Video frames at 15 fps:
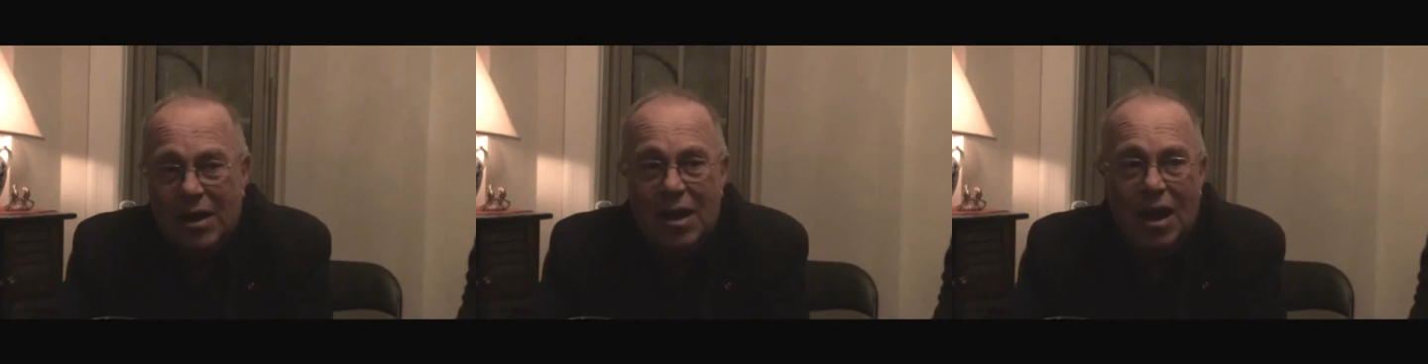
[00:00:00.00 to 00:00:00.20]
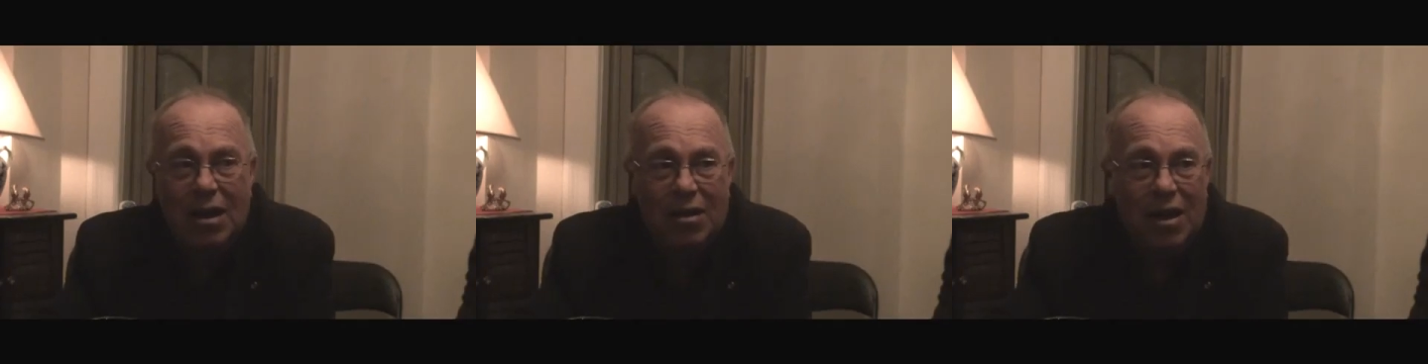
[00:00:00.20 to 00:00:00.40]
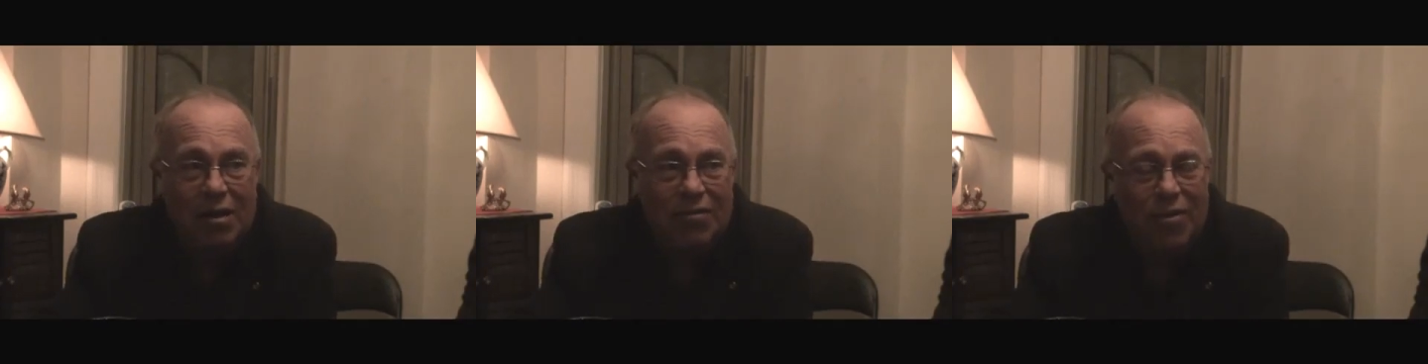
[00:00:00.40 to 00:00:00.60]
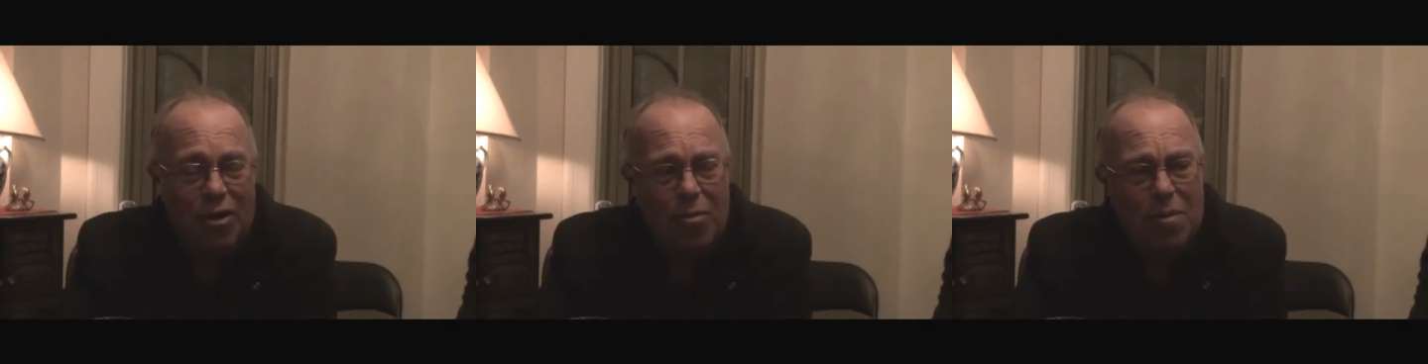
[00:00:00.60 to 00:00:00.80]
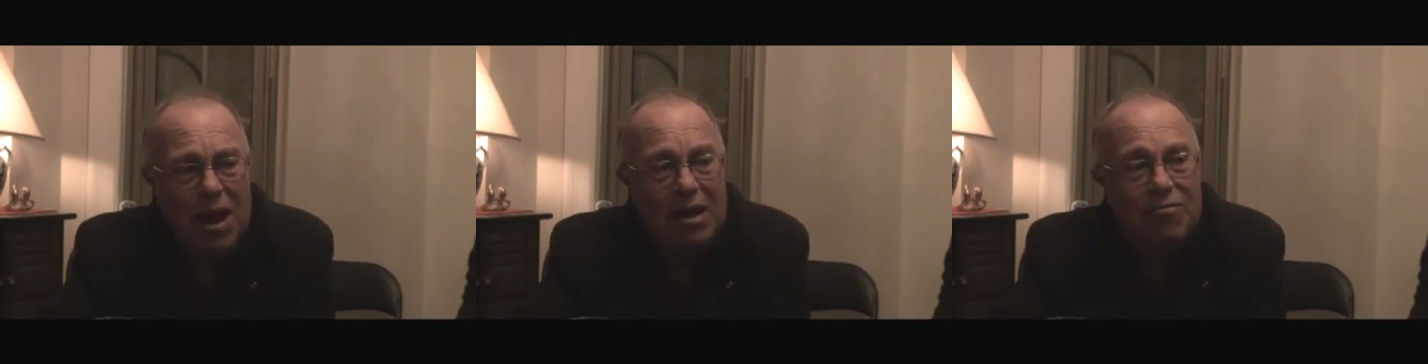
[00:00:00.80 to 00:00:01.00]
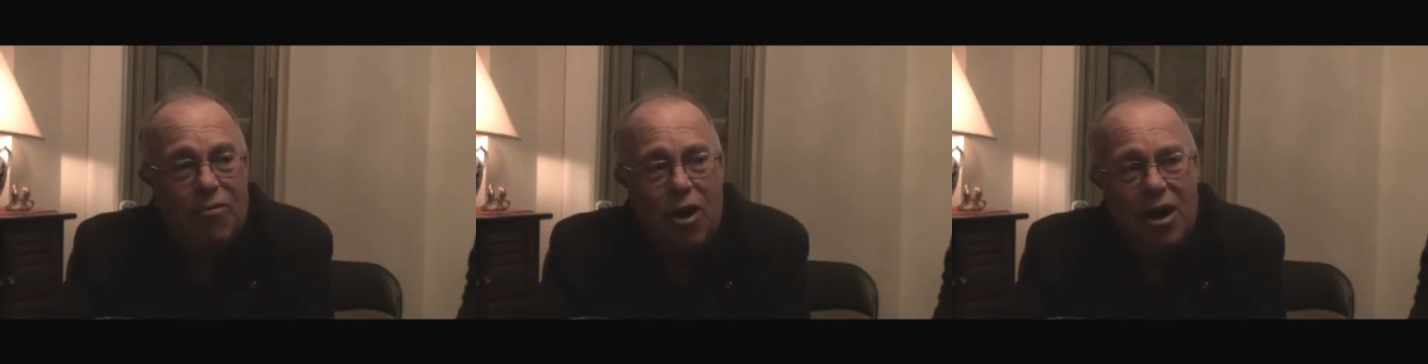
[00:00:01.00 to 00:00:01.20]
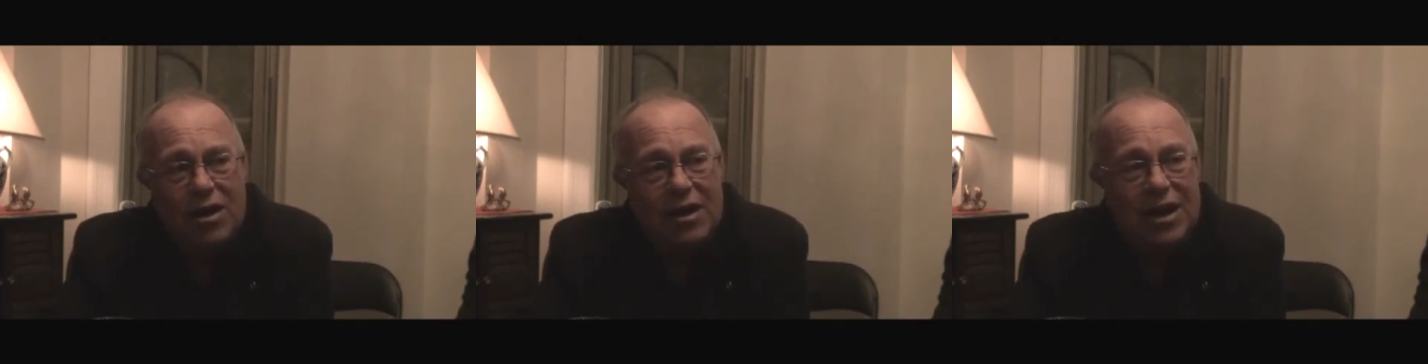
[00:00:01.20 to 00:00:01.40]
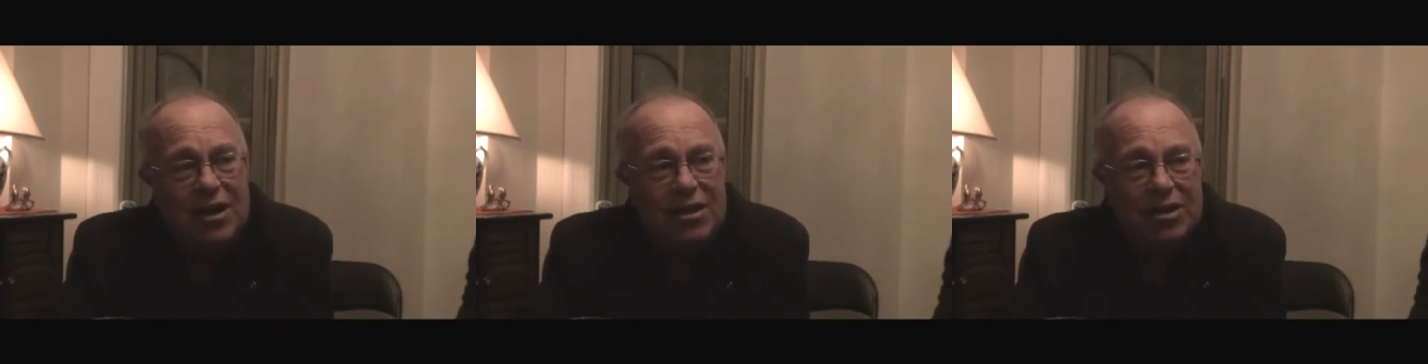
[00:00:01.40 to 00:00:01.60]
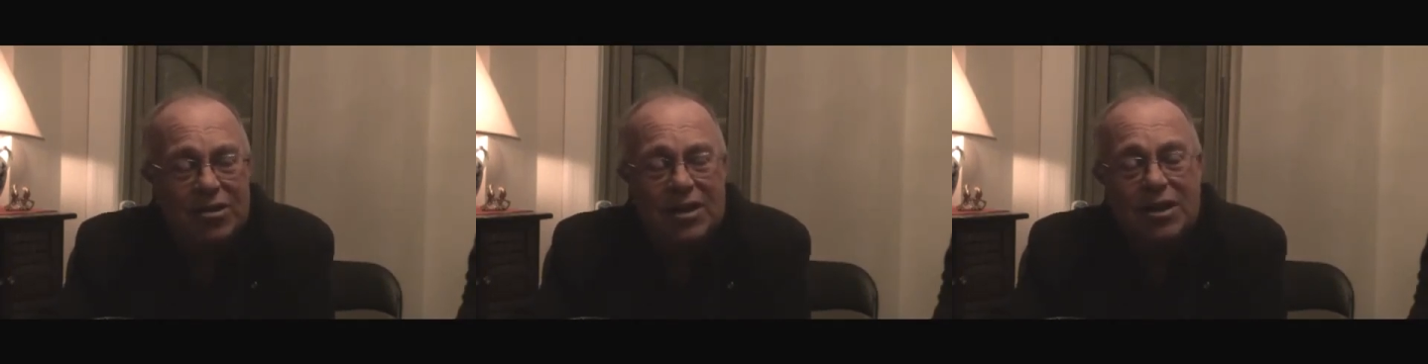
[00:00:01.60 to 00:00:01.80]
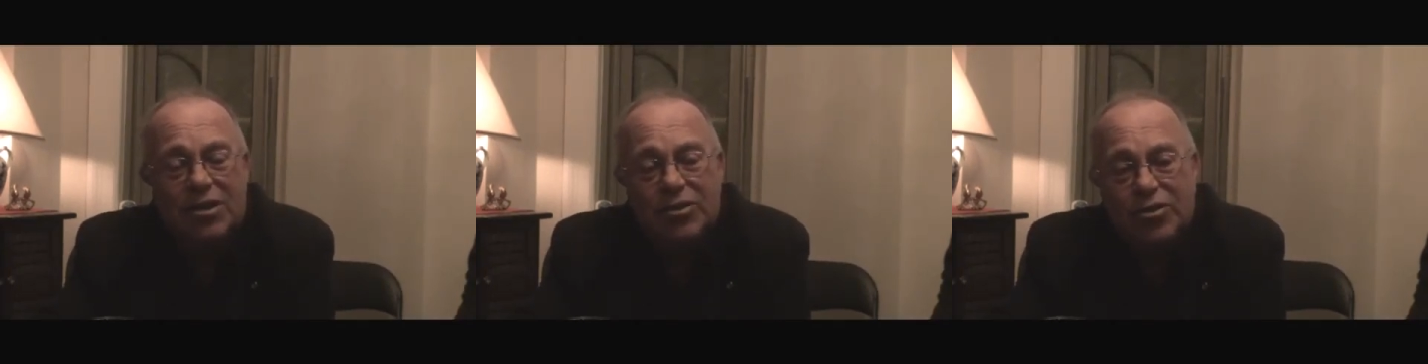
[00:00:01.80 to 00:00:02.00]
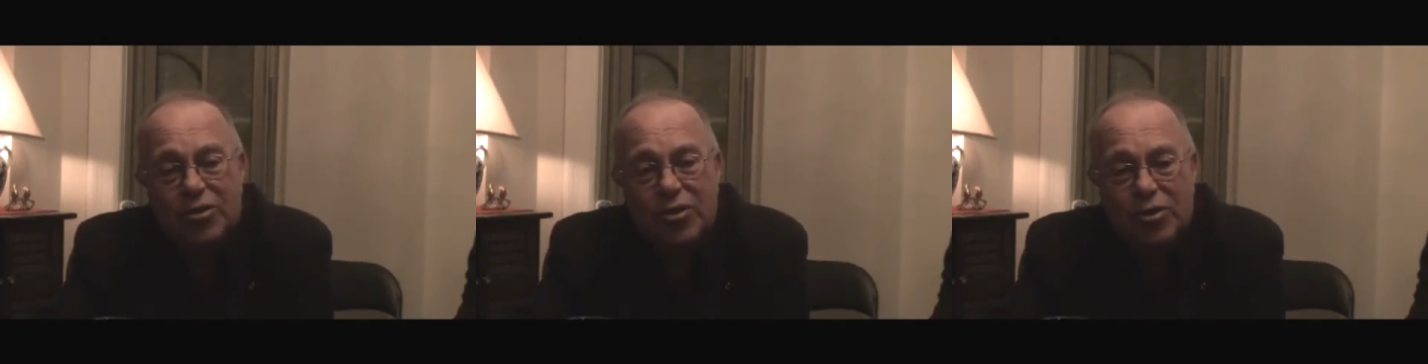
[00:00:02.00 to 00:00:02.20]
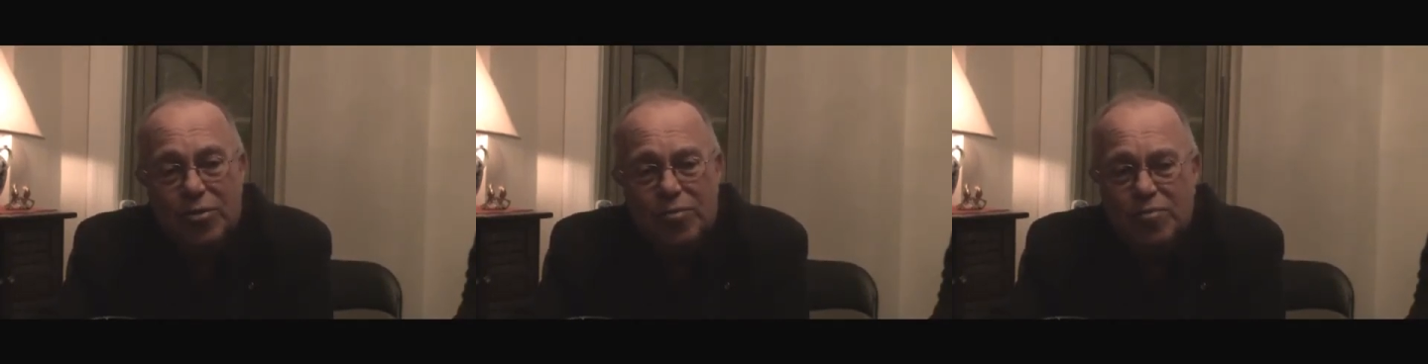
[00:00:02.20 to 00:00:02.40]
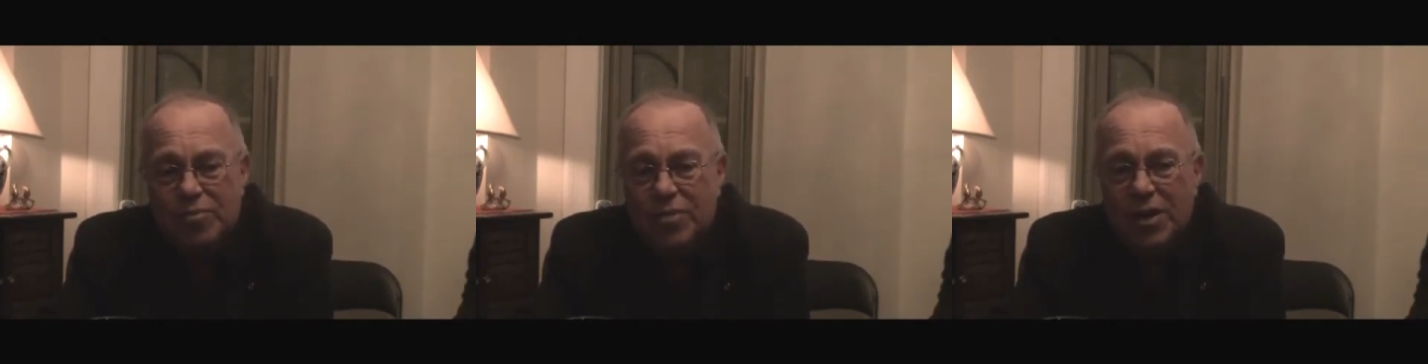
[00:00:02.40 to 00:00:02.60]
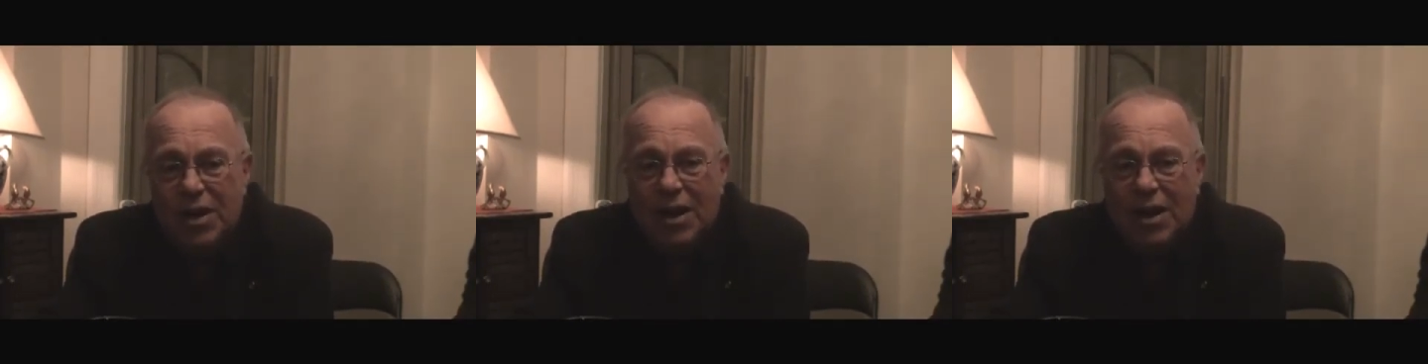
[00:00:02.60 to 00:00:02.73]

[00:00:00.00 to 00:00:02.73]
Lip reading: Now, if Orban walked into this room,